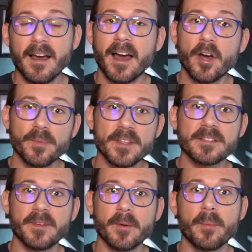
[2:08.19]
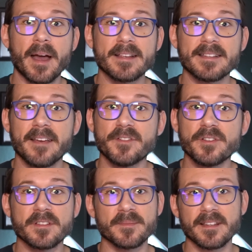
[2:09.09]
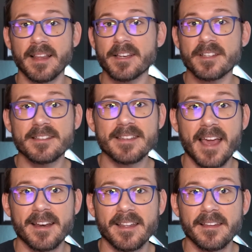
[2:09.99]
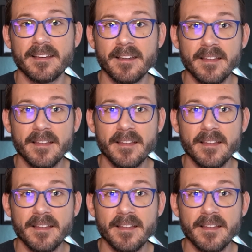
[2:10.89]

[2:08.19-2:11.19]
I hope this Figma Bite saves you some selection sanity.